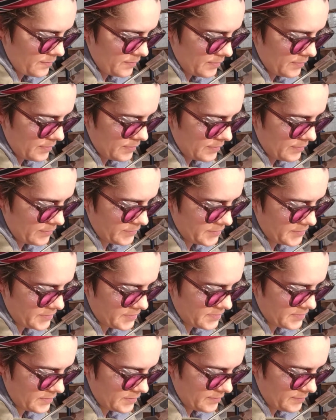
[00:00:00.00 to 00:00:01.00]
And I'll
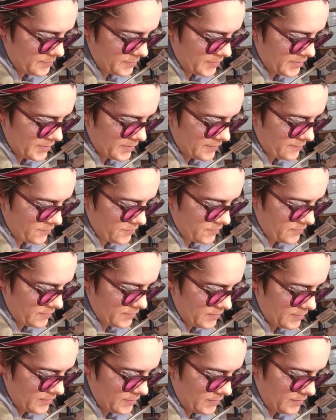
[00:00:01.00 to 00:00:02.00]
just get
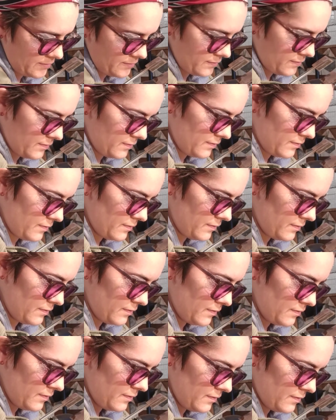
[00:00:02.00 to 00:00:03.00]
everything
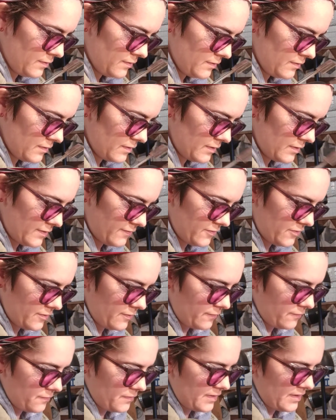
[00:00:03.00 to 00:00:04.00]

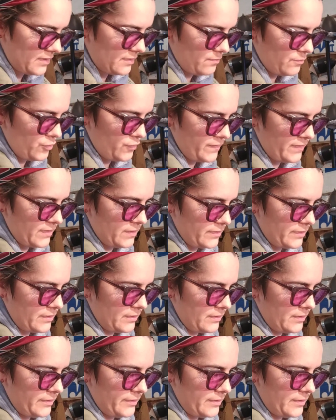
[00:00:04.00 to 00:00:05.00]
red and moving a
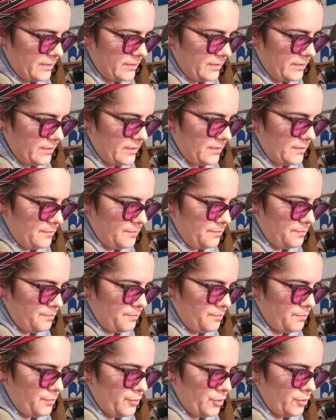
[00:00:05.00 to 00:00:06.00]
little, and then I'll
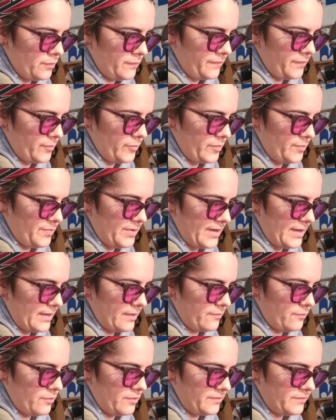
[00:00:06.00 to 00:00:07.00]
pull from the
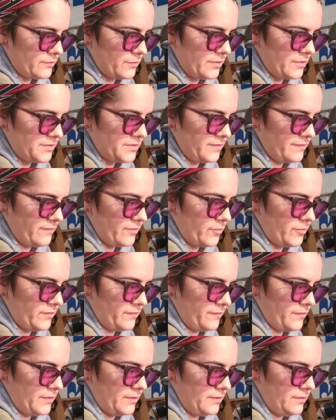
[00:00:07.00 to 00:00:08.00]
back while squashing from the
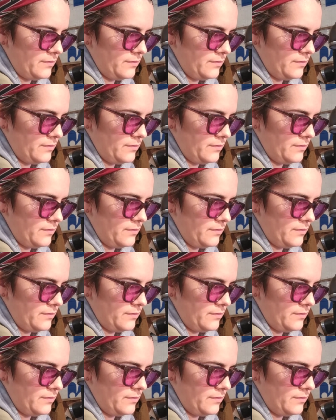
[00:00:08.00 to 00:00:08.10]
front.